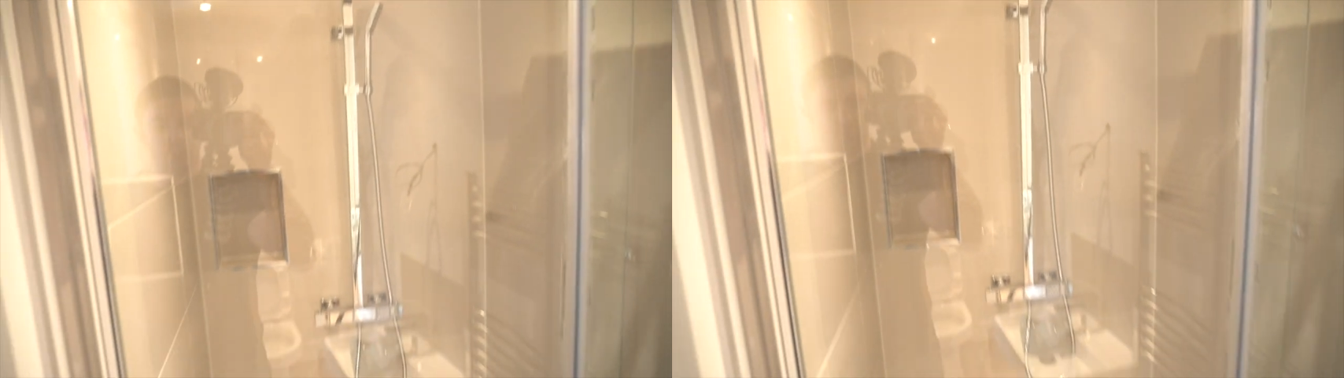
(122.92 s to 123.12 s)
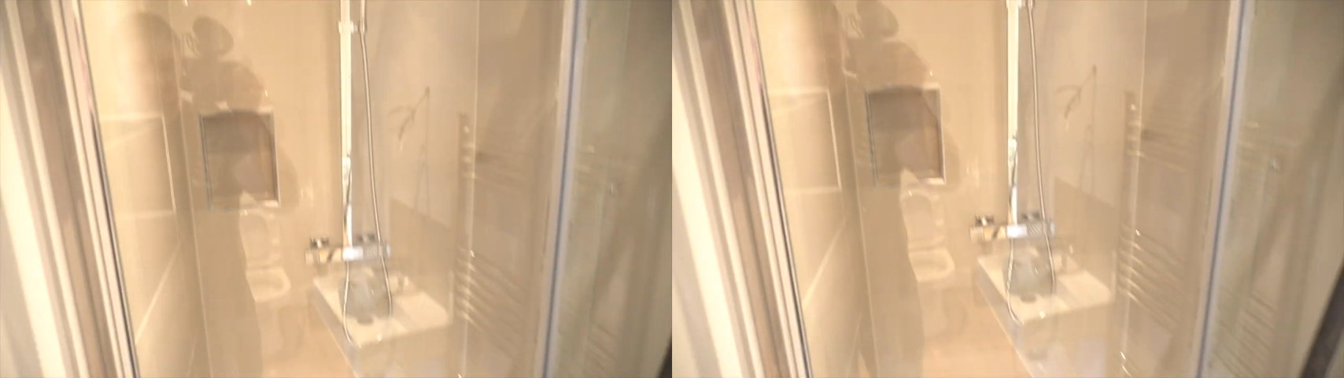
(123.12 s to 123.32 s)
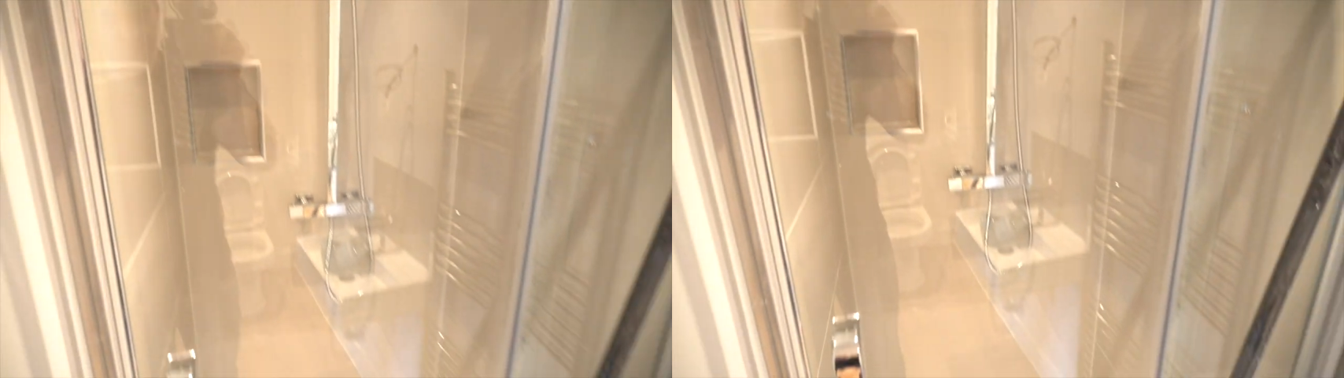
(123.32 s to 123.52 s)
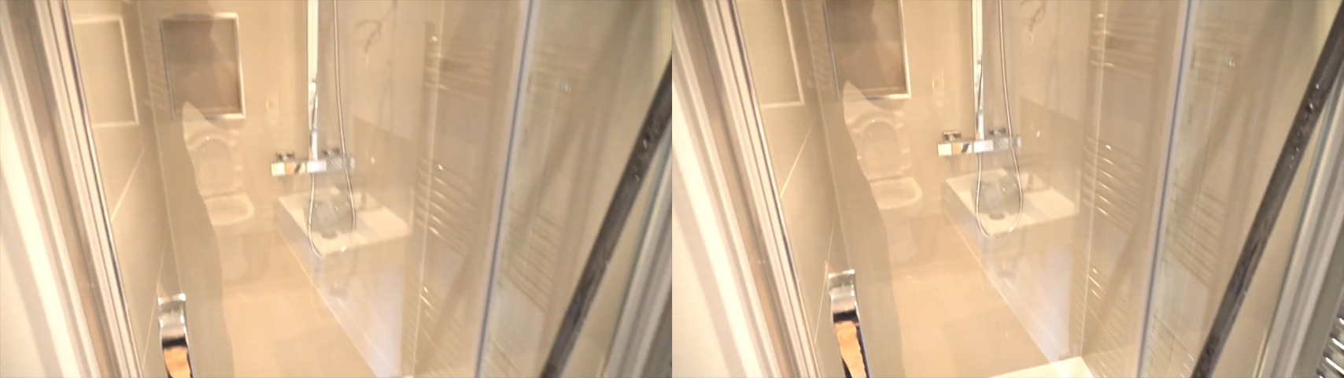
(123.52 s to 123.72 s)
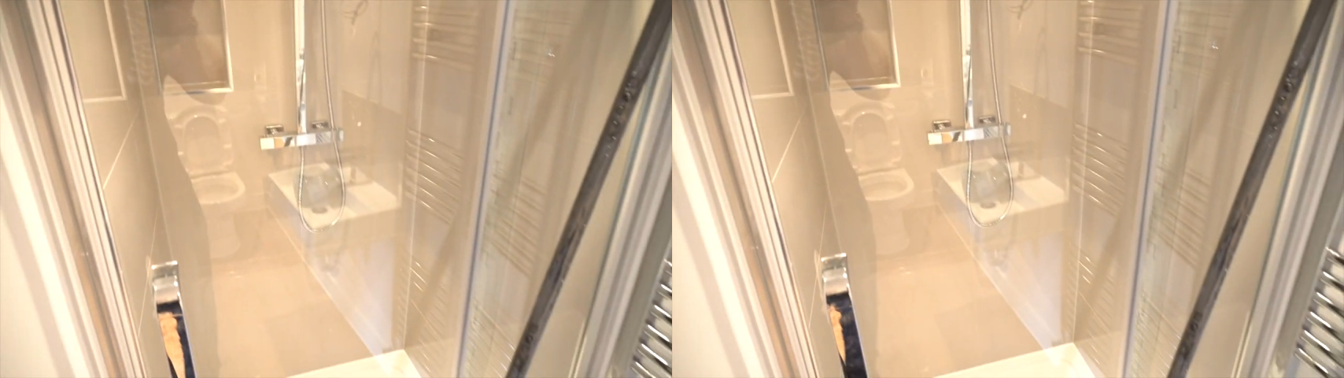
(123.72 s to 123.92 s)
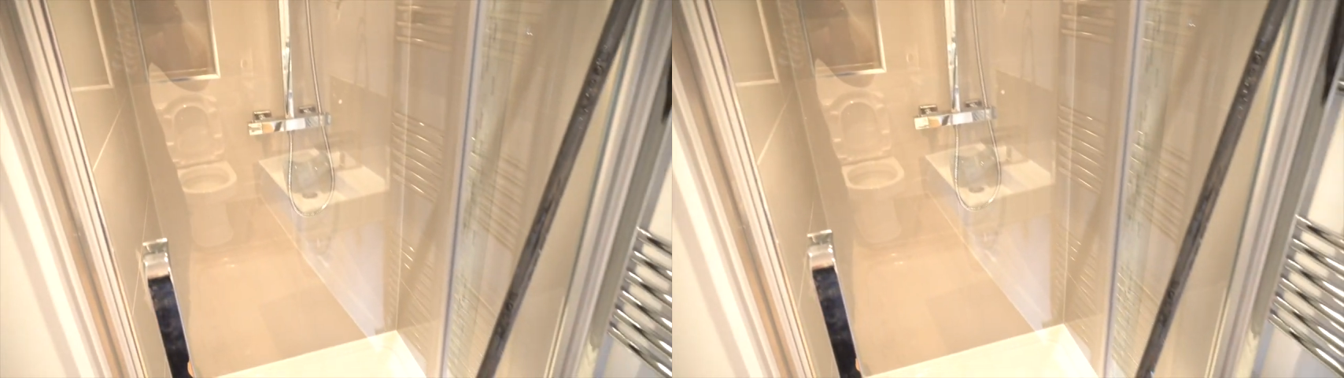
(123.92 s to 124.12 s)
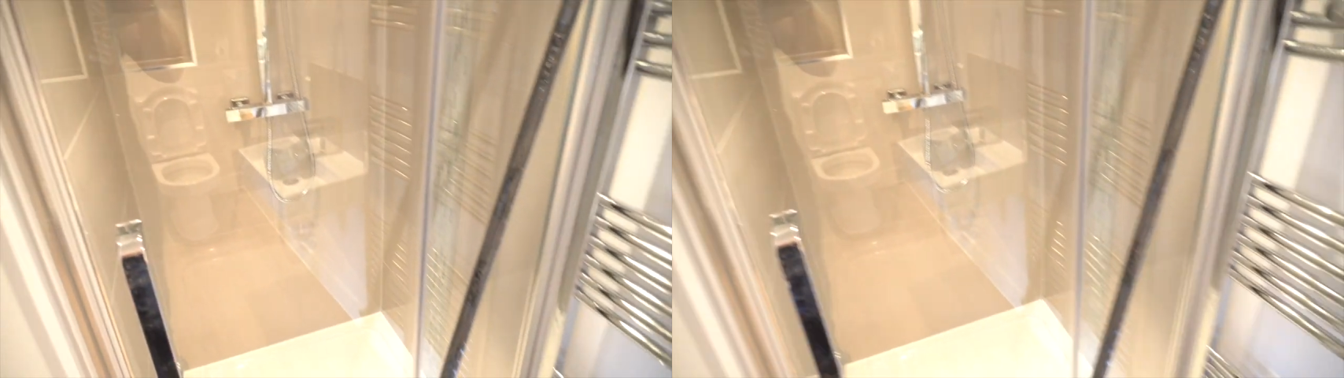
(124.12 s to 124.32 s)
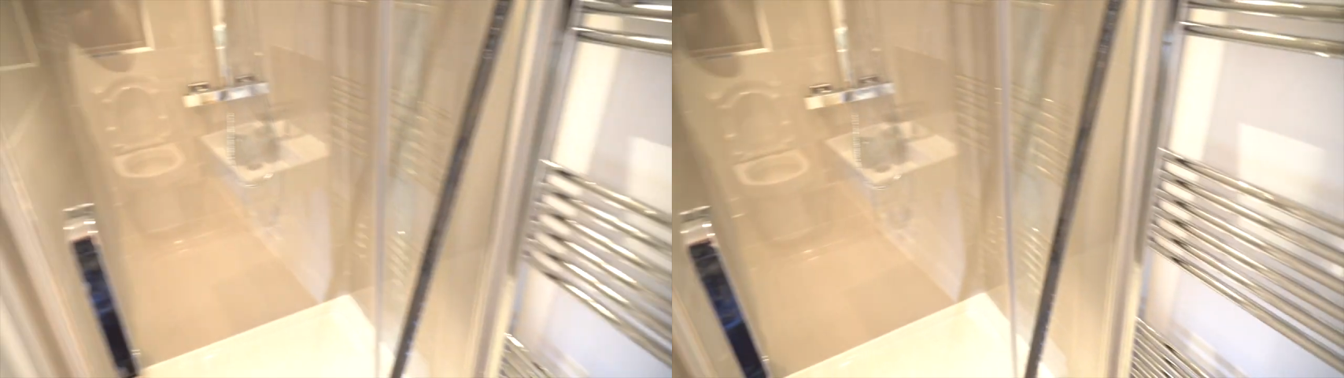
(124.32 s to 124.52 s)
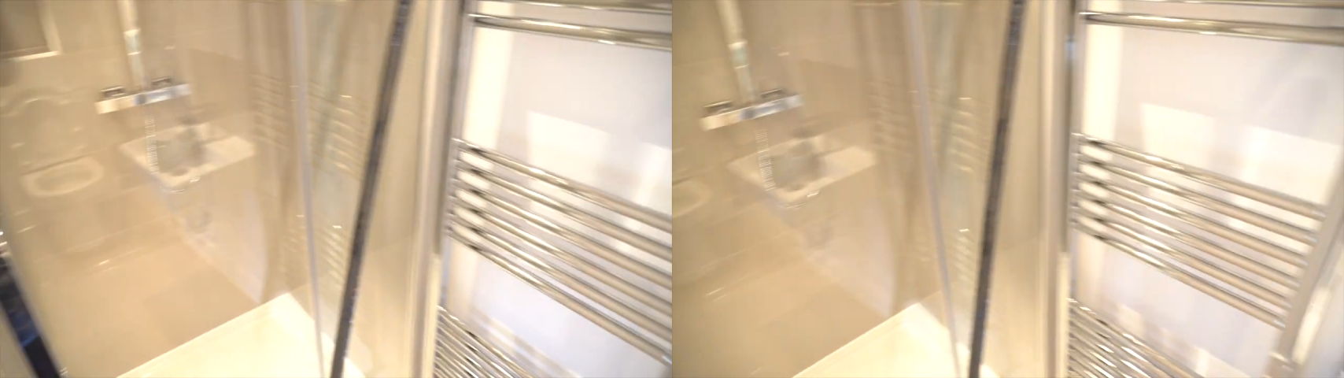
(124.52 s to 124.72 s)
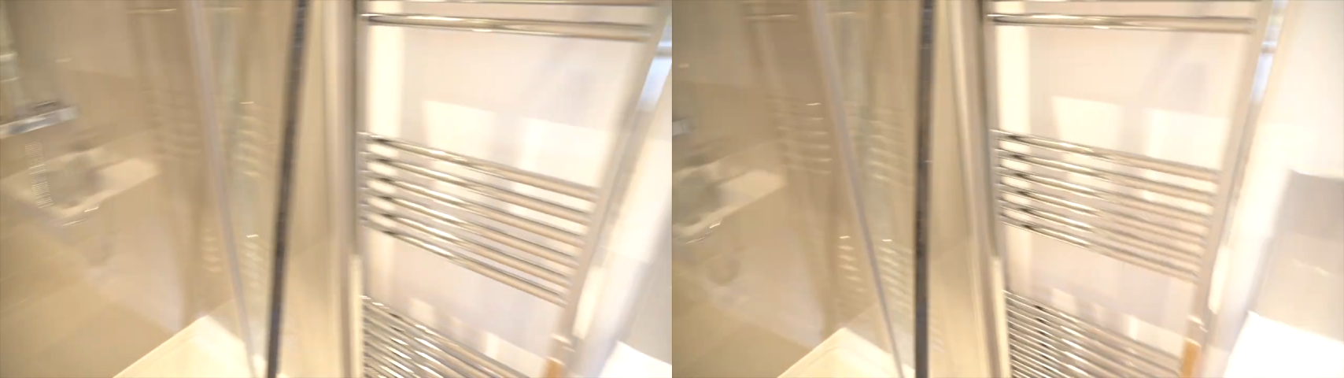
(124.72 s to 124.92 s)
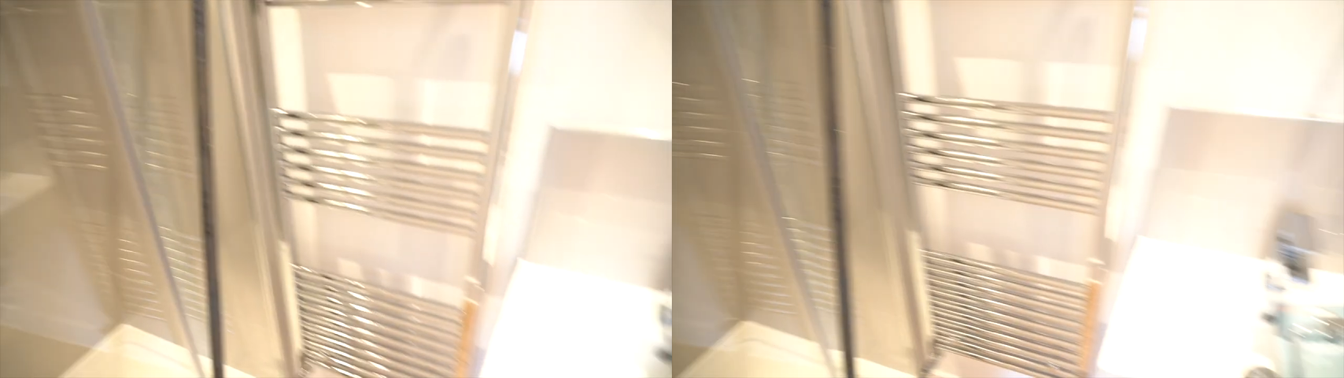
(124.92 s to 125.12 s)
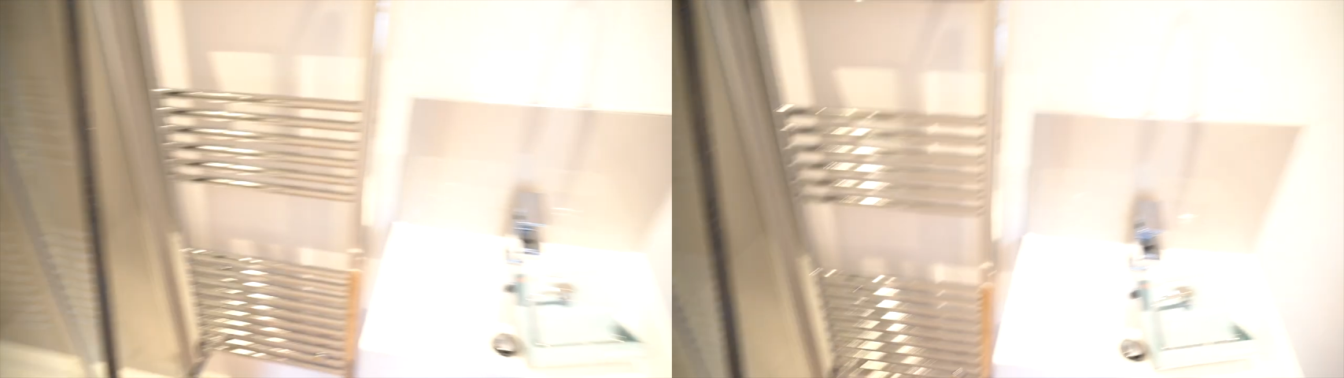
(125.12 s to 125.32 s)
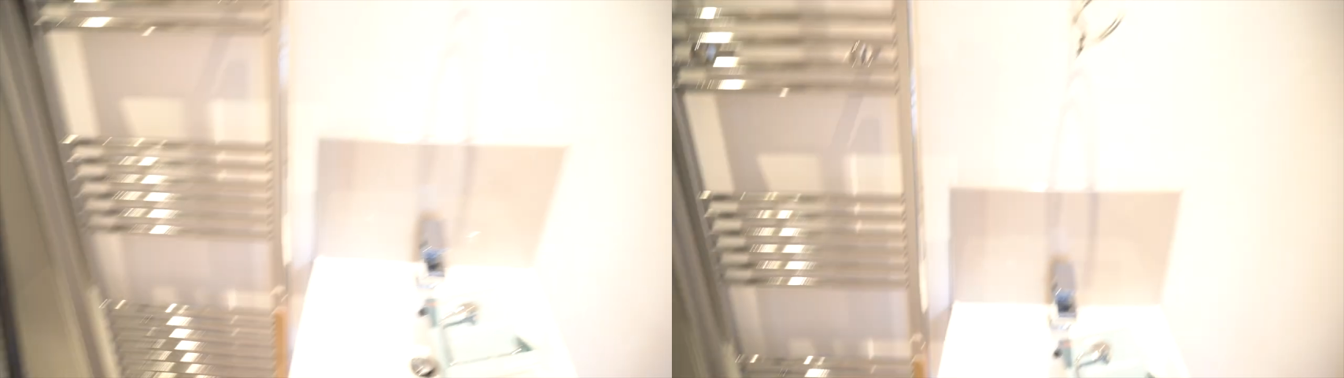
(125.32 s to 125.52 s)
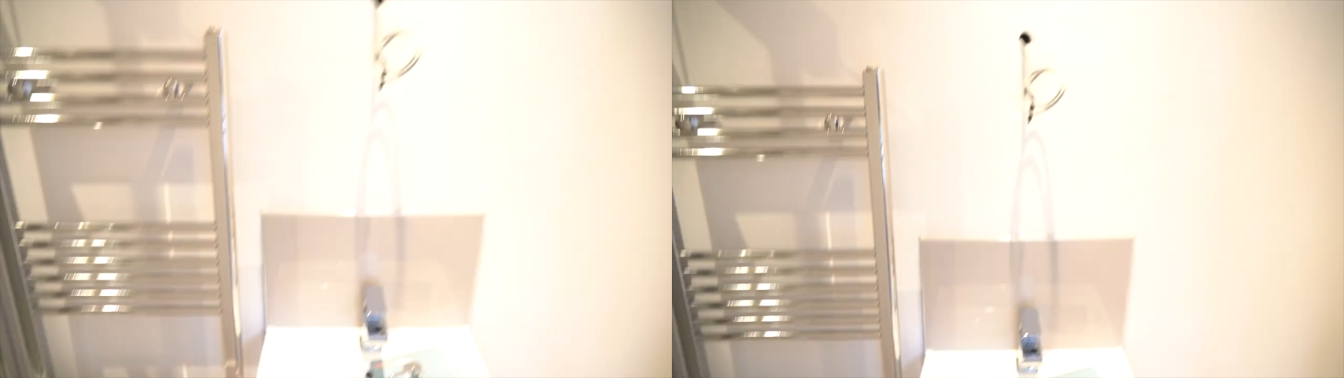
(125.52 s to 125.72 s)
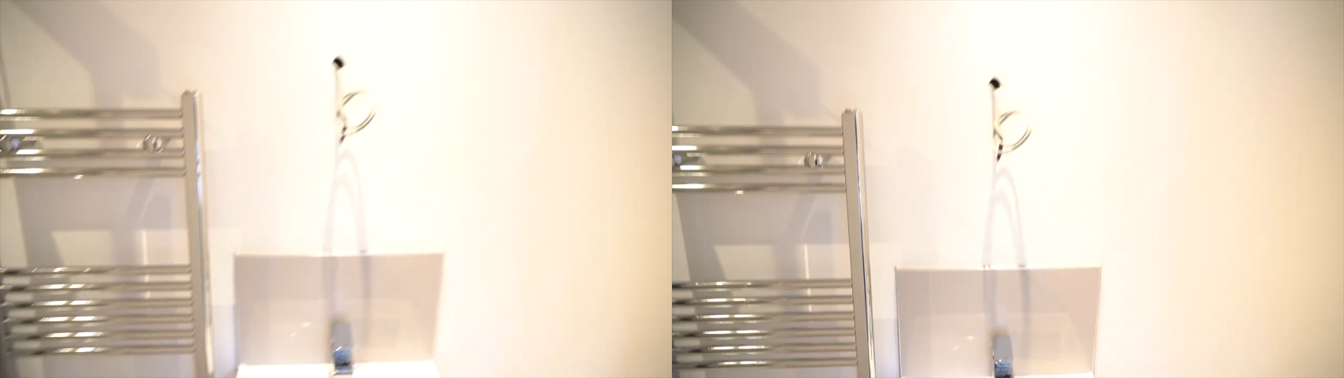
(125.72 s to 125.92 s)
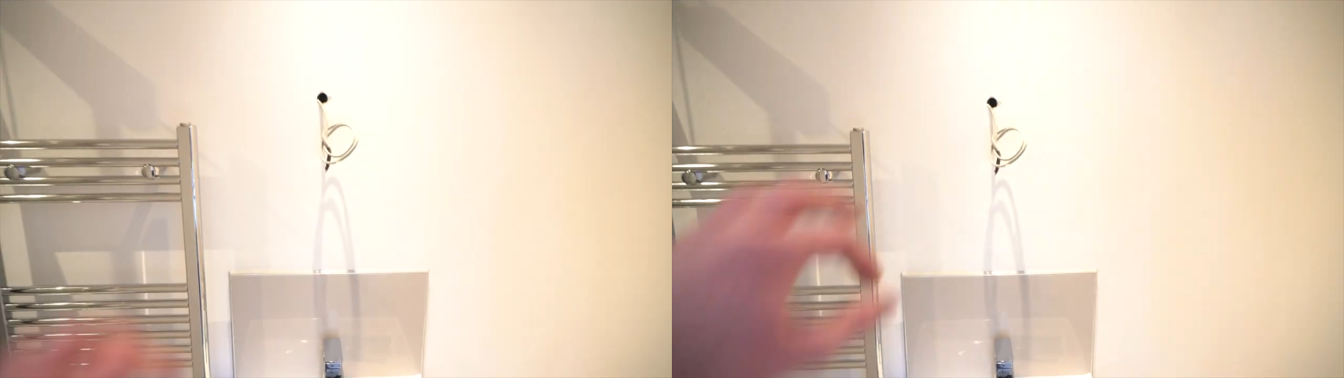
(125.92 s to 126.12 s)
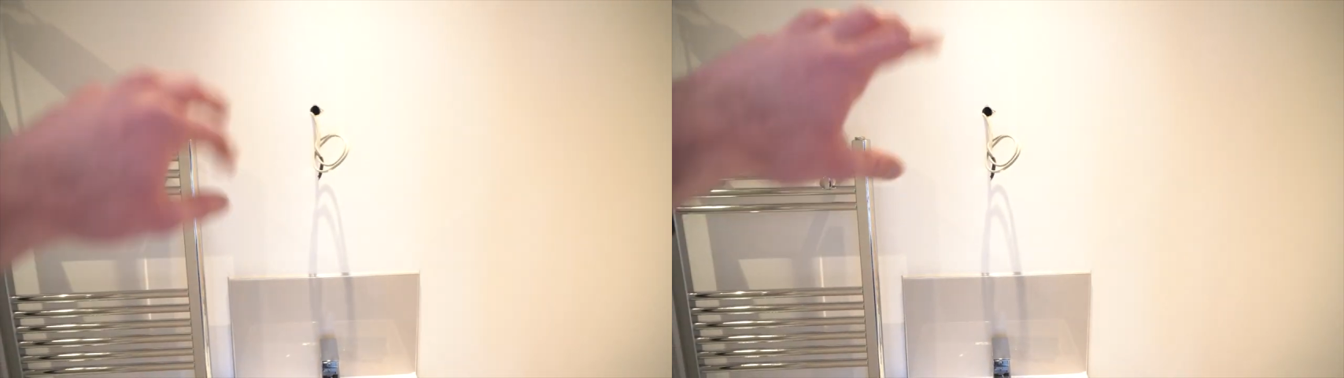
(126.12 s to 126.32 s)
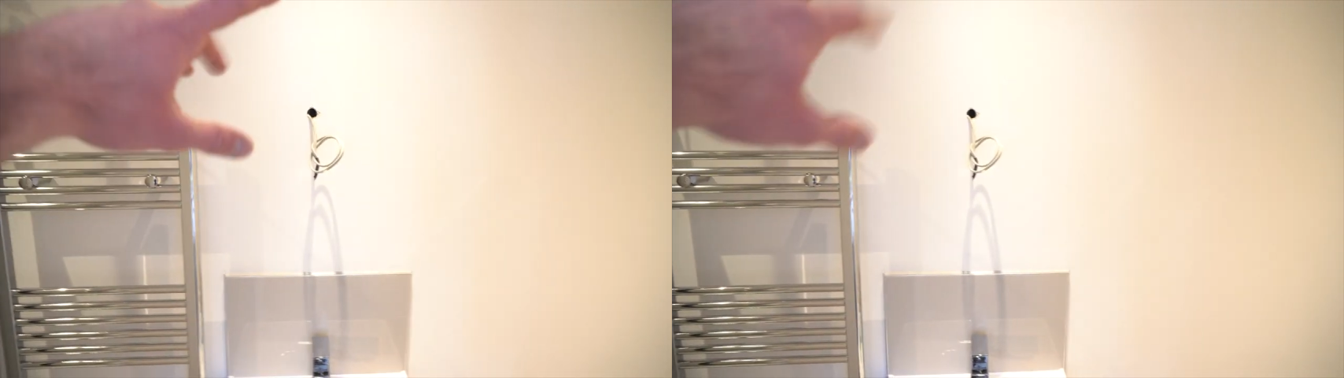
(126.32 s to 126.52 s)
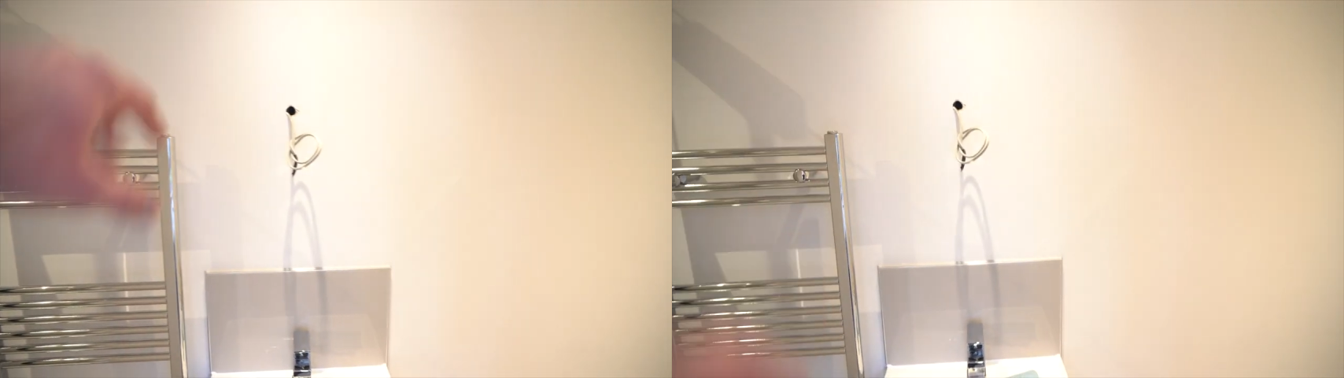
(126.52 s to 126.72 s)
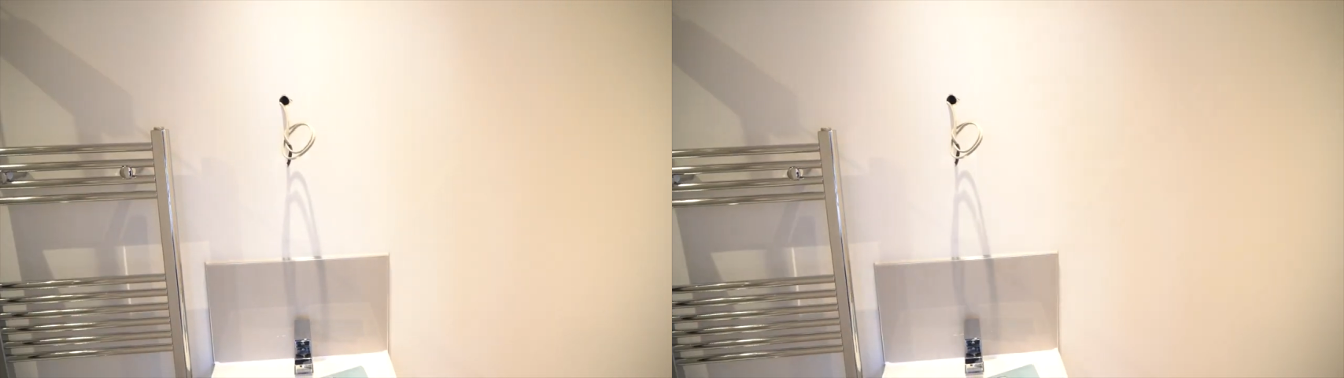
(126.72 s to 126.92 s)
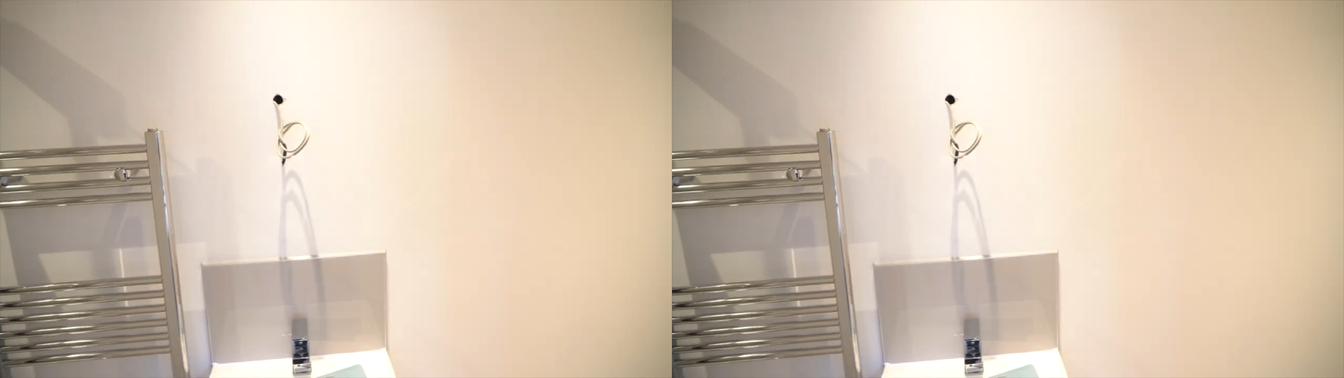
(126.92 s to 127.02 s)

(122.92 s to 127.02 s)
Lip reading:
No face is visible, so there are no lips to read.